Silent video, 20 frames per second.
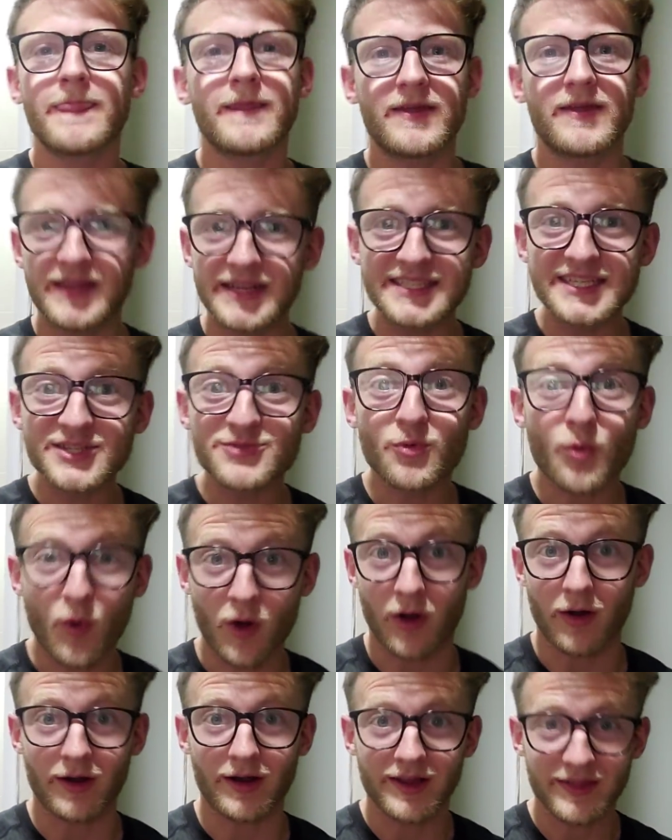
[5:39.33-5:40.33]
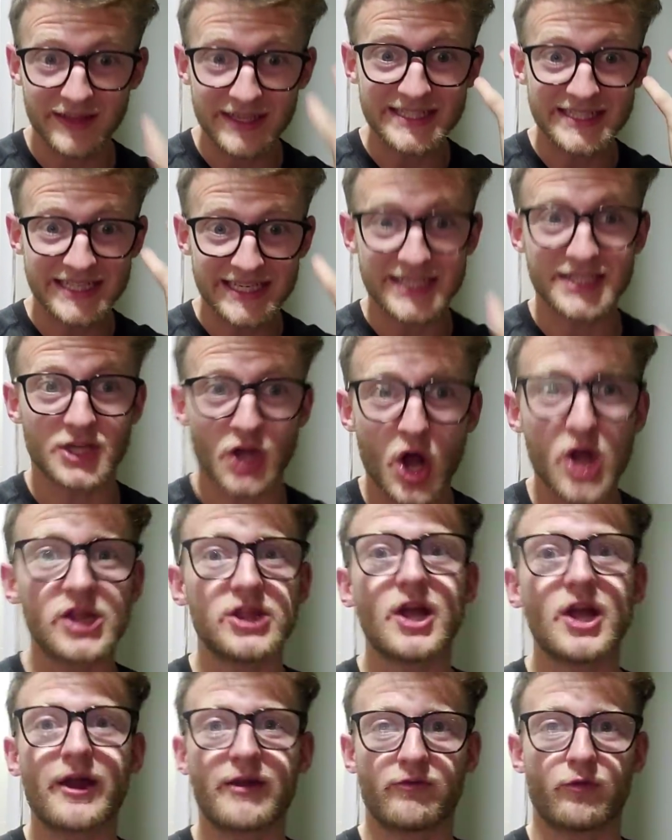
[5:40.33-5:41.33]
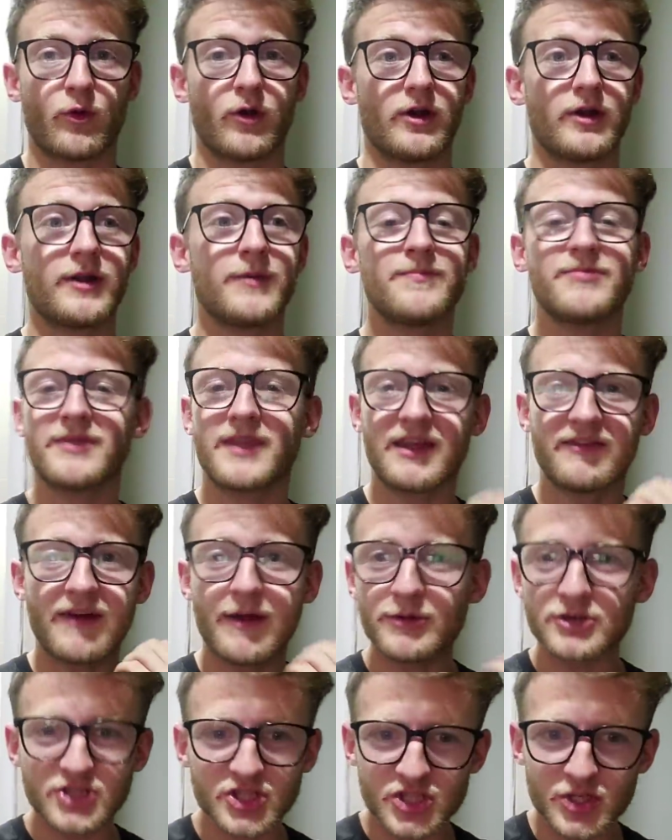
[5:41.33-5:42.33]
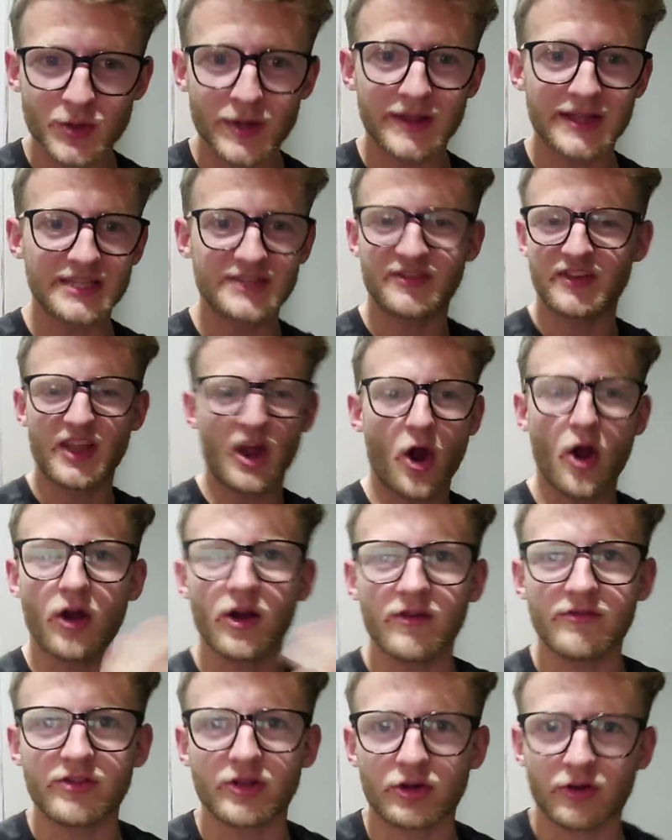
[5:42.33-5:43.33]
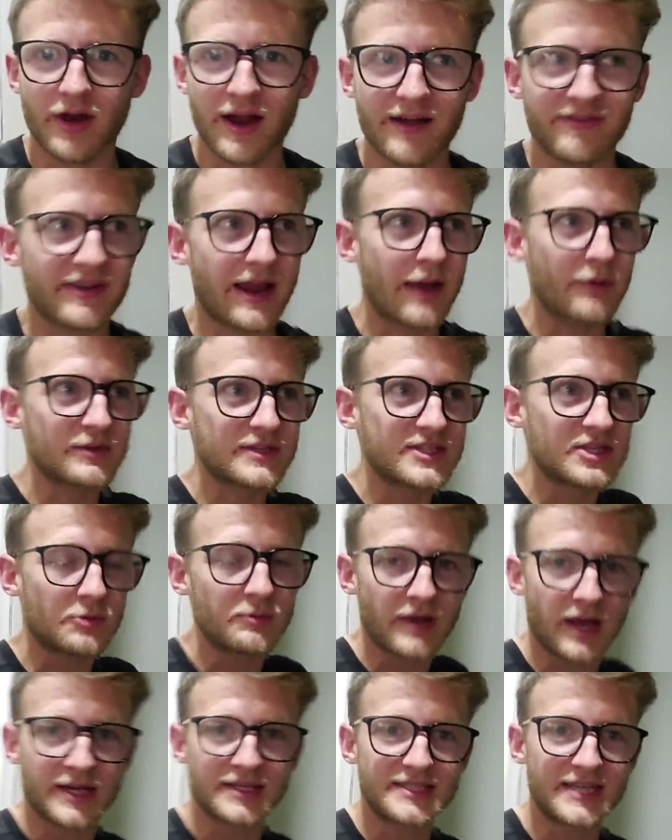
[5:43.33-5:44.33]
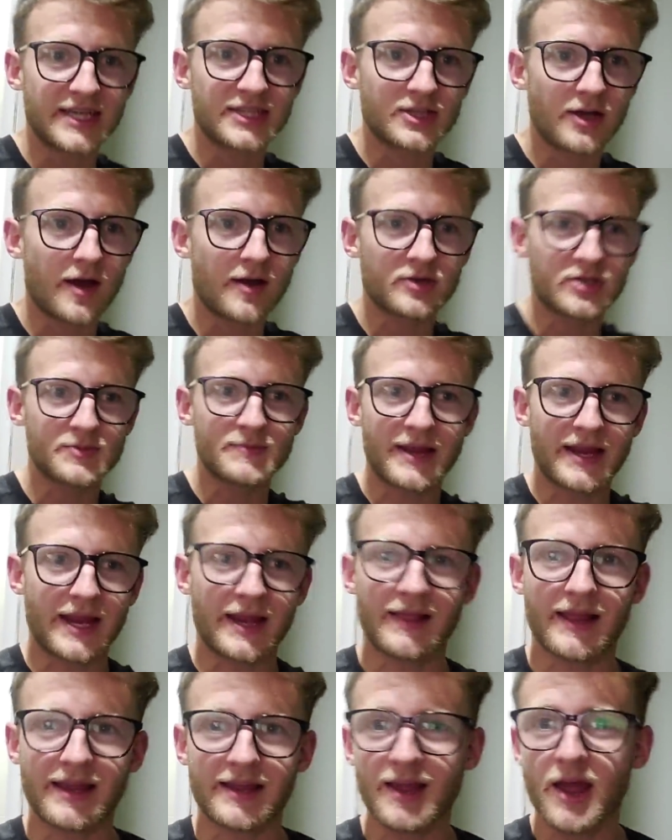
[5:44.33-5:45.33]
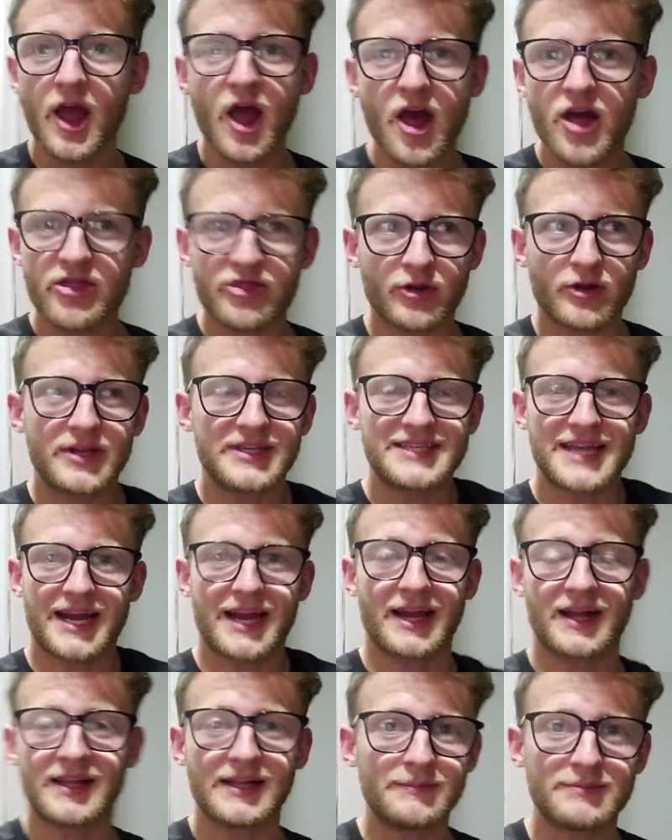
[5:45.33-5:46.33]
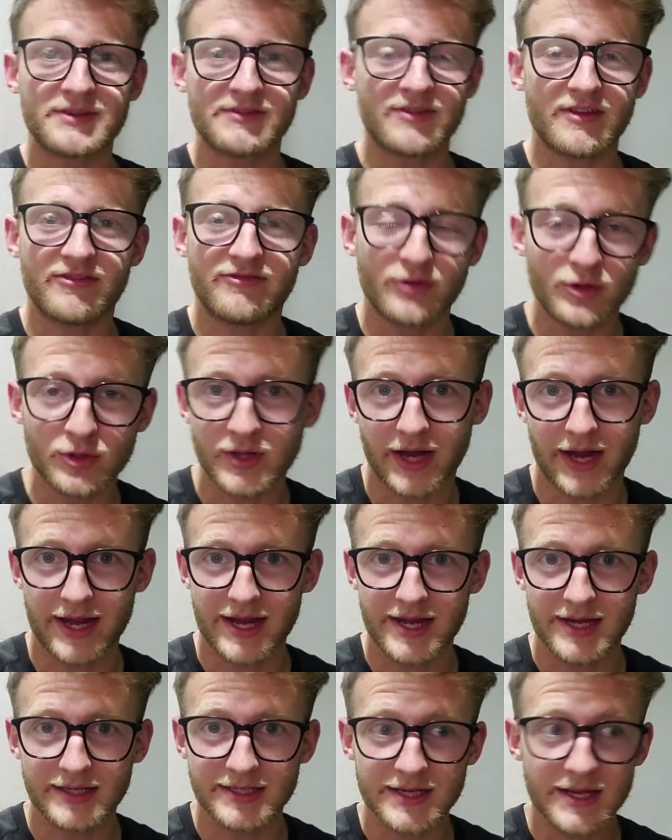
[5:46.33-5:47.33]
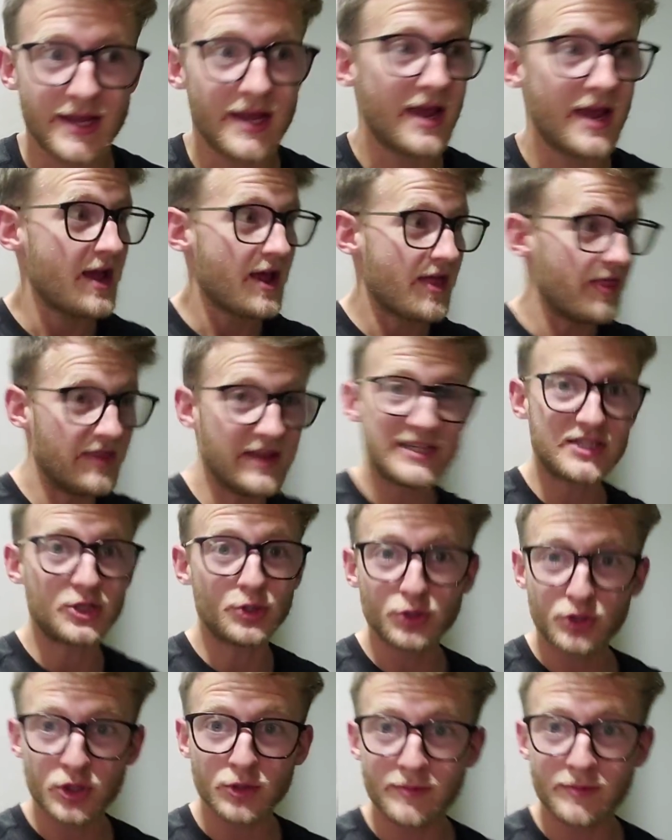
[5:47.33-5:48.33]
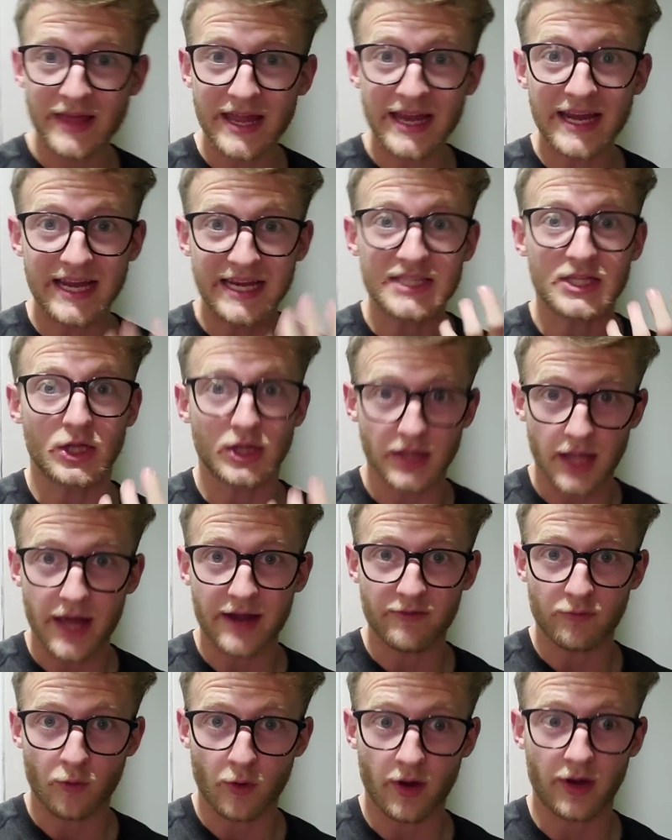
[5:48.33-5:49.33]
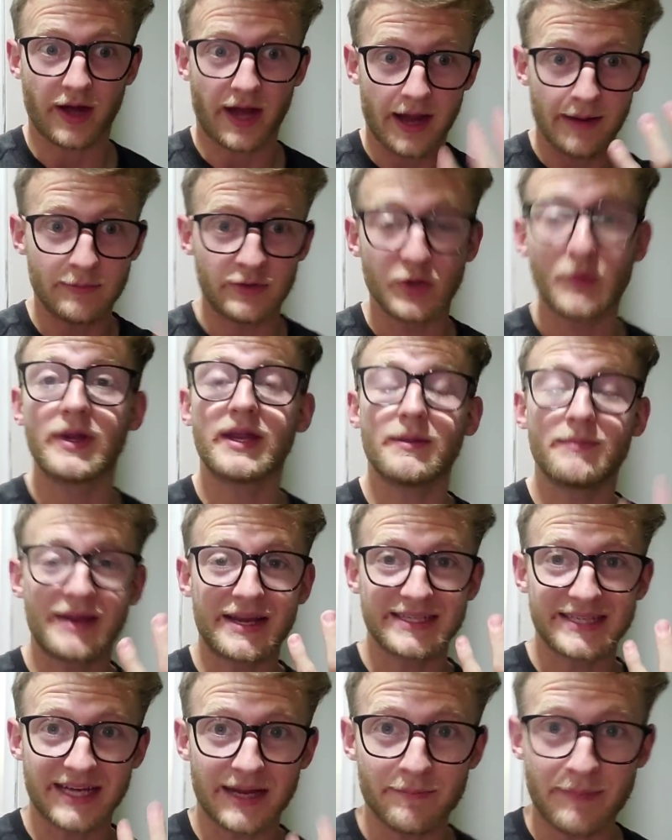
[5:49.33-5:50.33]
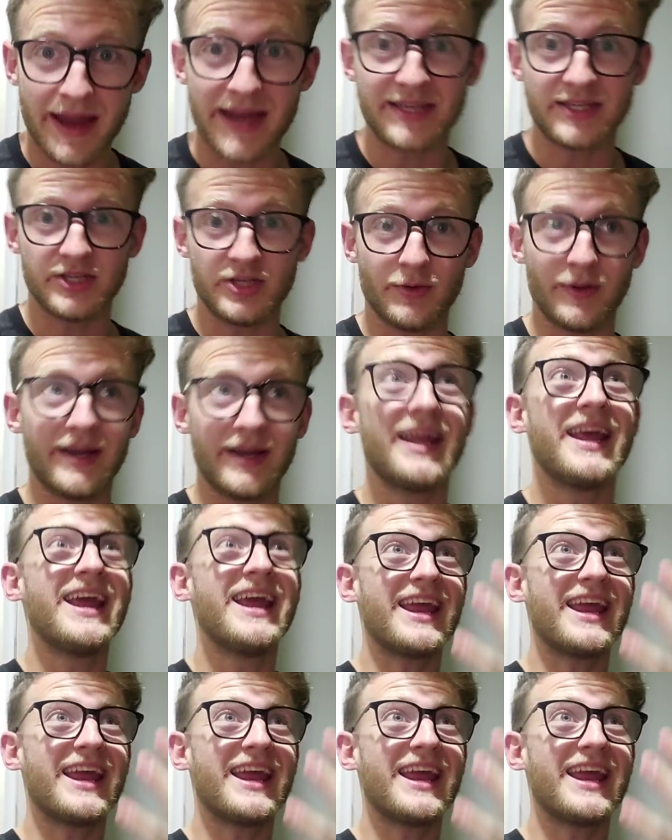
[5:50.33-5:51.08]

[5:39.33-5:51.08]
This is work. This is a lot of work. If I was just doing this for the art of the craft, I would still be on TikTok just making like 30 second clips of the food that I eat. This YouTube thing is a lot of work and I'm doing it because I get paid to do it.